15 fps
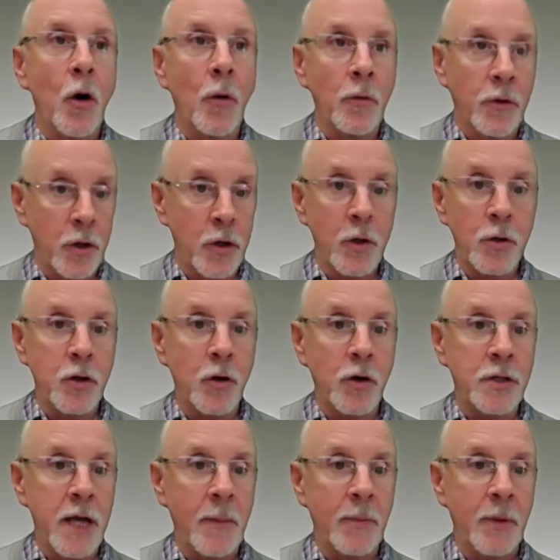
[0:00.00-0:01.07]
To
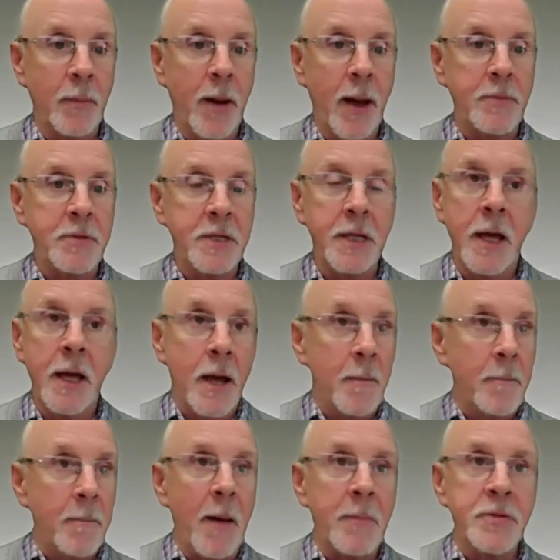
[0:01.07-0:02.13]
use your example of
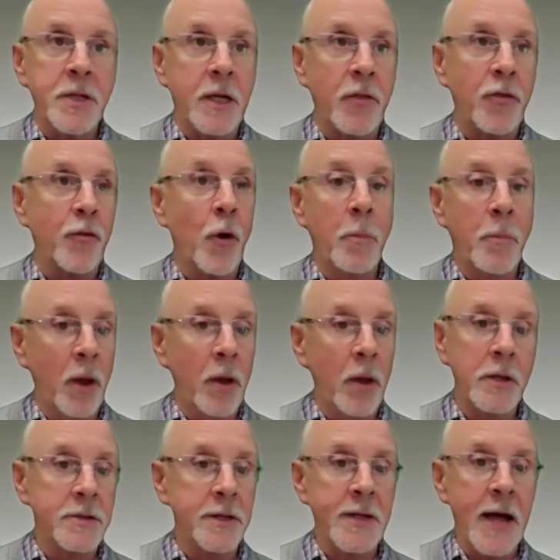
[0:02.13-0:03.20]
Pepsi, Pepsi can throw
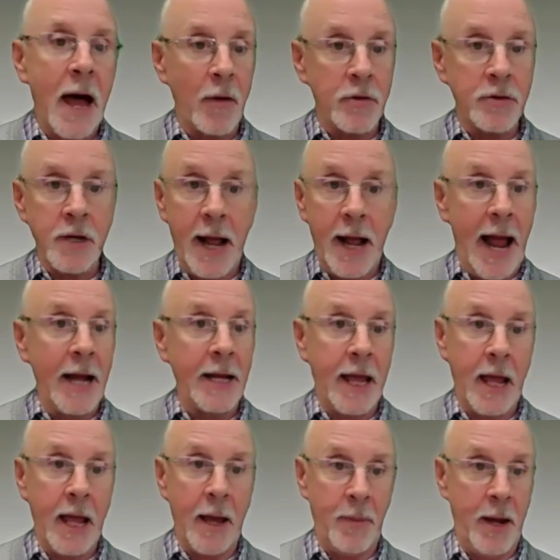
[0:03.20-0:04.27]
billions of dollars in an
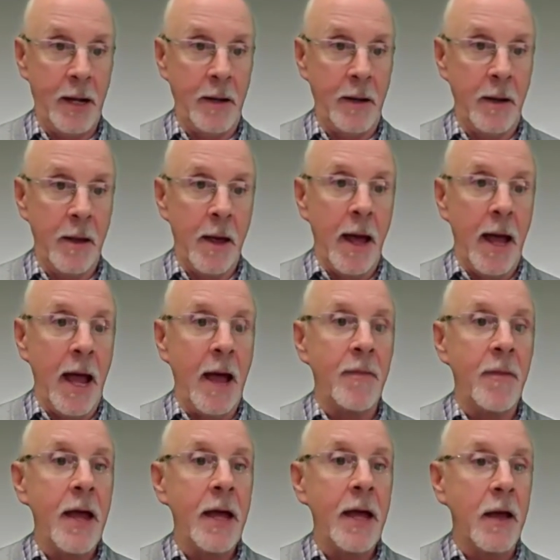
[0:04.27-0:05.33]
ad campaign,
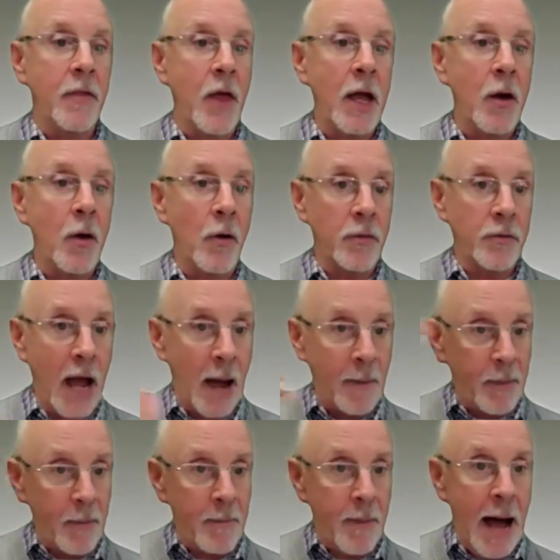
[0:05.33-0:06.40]
and they go
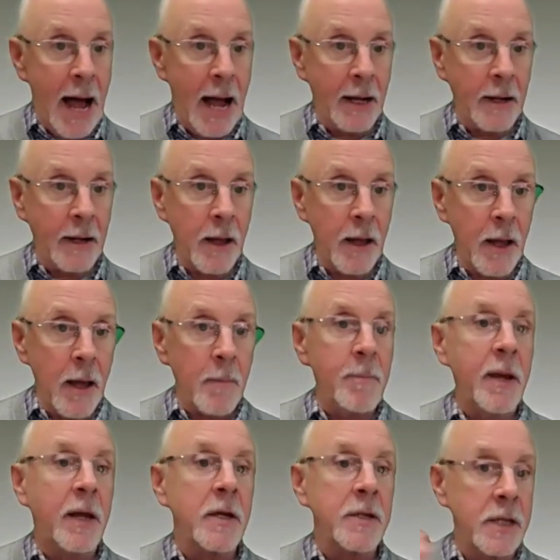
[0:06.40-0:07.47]
top of mind
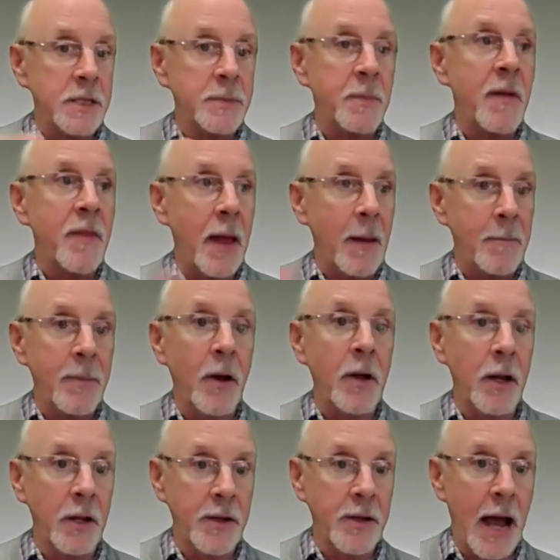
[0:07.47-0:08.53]
because they spend
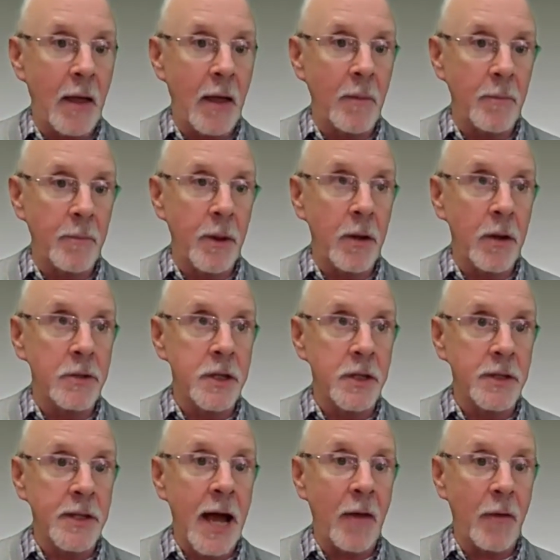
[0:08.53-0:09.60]
that
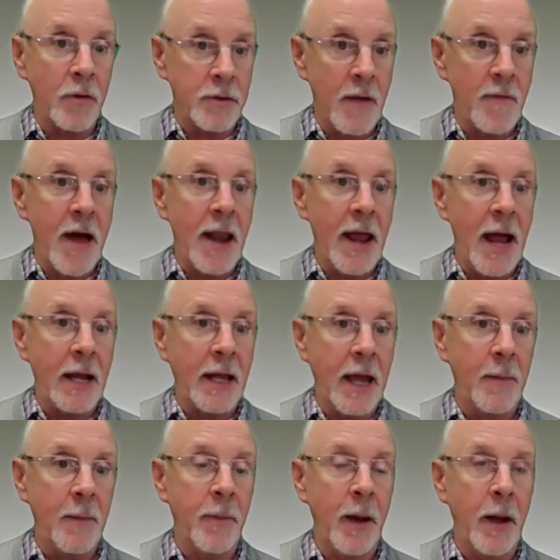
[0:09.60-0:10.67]
billions of dollars on that
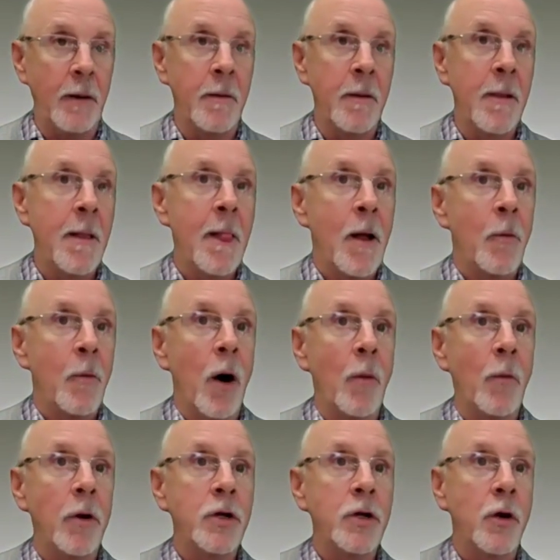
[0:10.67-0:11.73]
ad campaign.
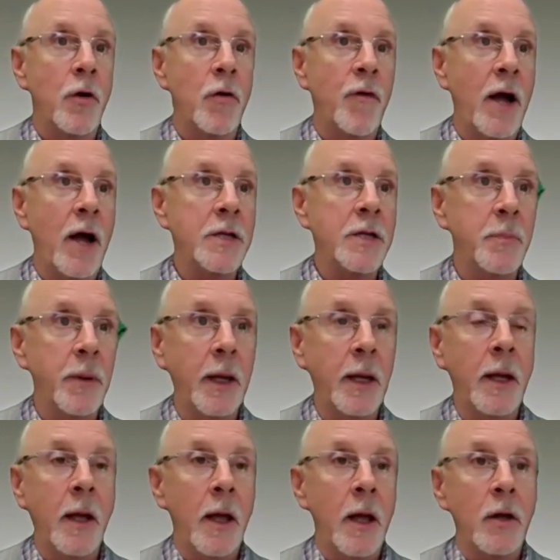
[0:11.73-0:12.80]
What would your advice
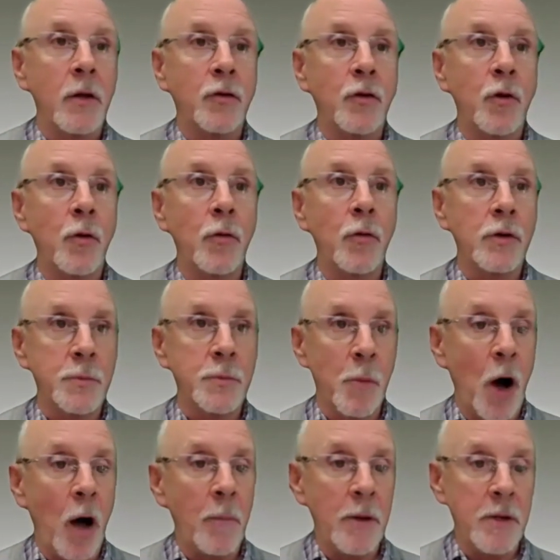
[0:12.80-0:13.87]
be to
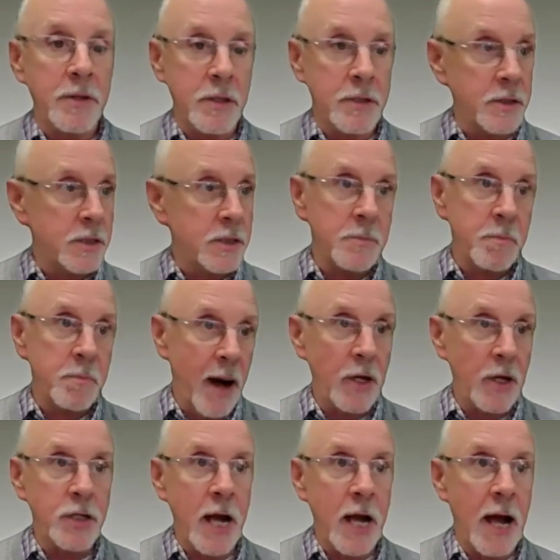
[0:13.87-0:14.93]
small businesses,
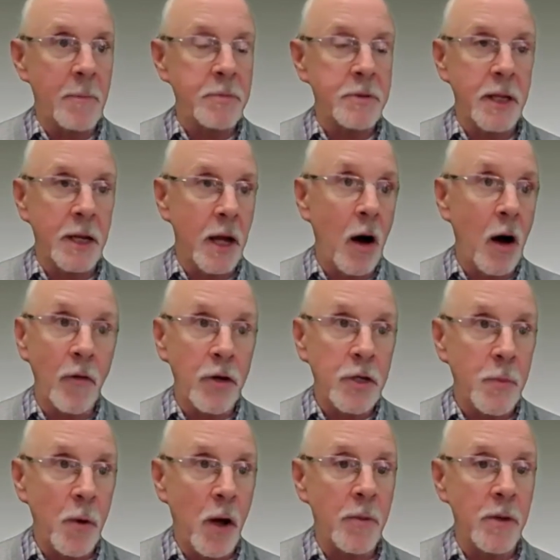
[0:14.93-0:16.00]
body shops, and
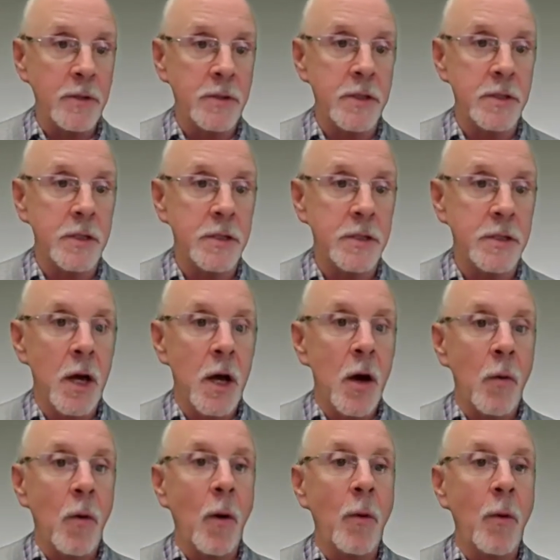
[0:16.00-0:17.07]
other small businesses?
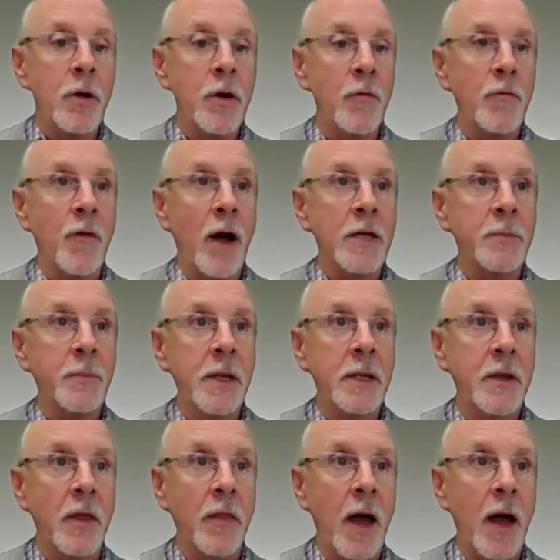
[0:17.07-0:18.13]
What would your
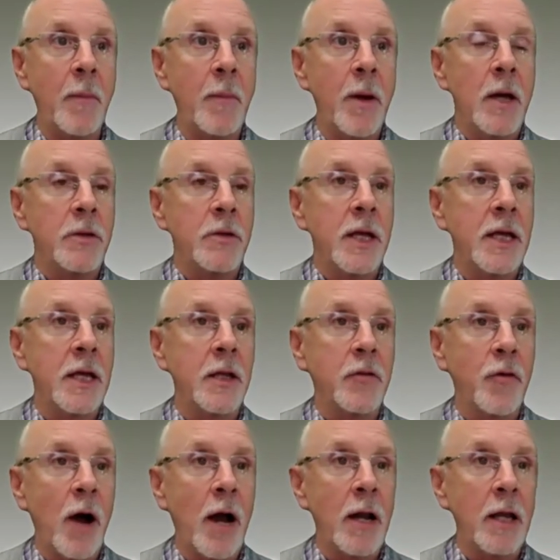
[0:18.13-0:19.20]
advice be to them
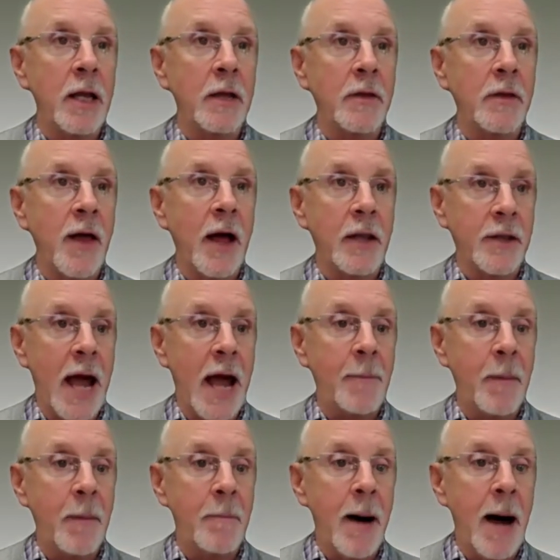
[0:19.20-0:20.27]
to try and get to
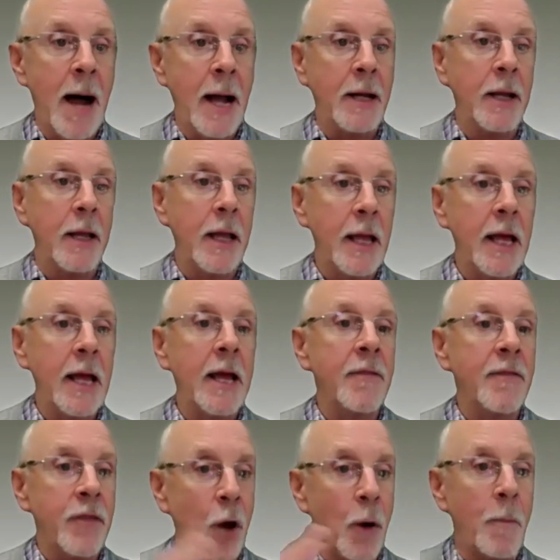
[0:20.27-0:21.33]
that top of mind
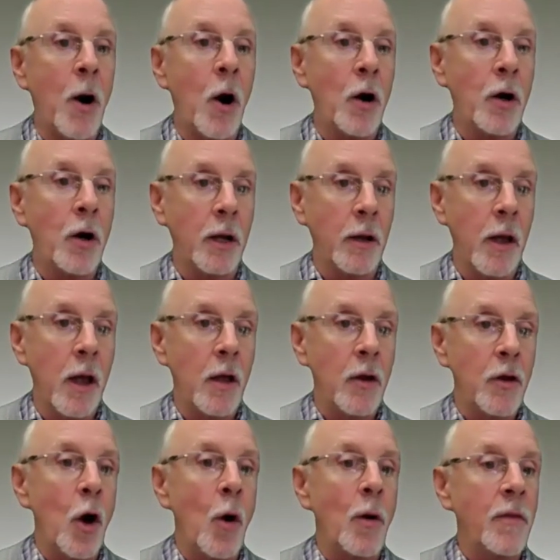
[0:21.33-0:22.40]
in their
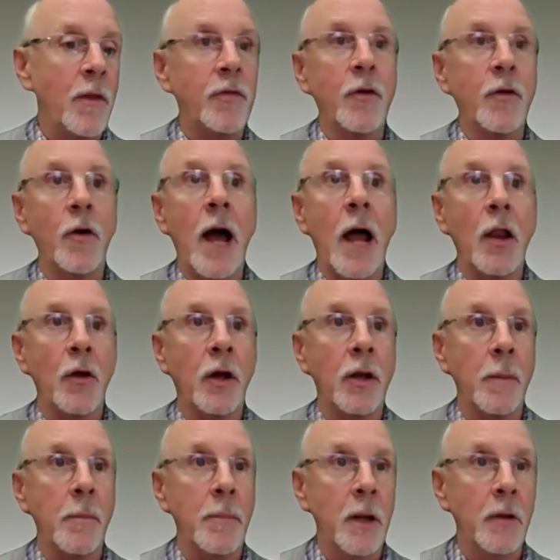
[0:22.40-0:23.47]
market, knowing that they're
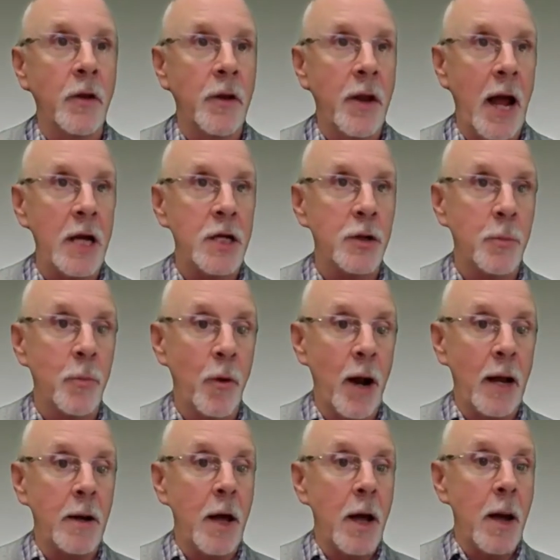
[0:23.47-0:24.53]
not looking to build a
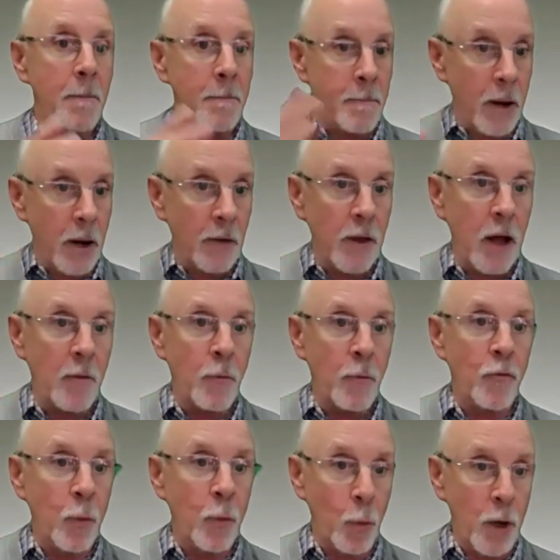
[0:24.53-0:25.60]
national brand, but
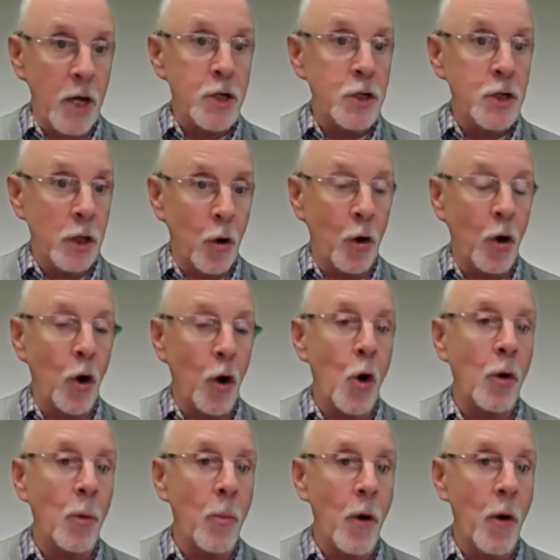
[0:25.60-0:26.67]
a regional
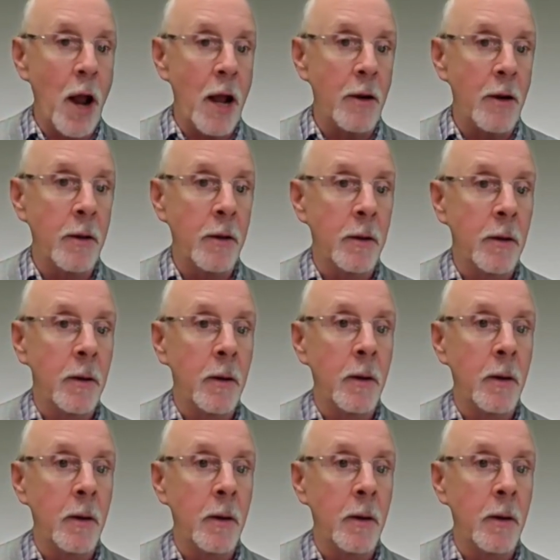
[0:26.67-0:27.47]
or local brand?